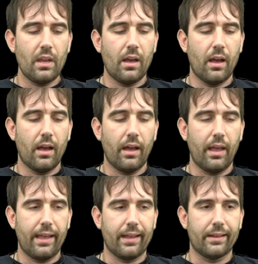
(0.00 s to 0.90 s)
Uh,
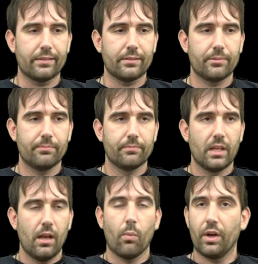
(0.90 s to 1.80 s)
and
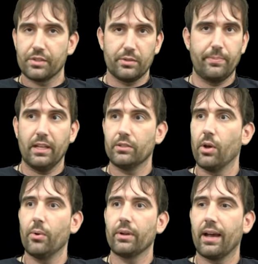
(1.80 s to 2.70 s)
while she was being
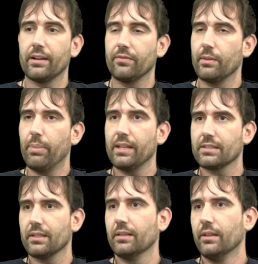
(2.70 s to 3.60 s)
towed out of the
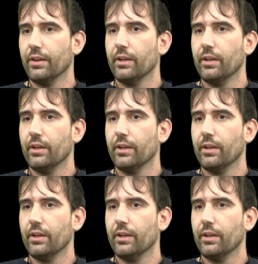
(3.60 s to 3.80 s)
basin,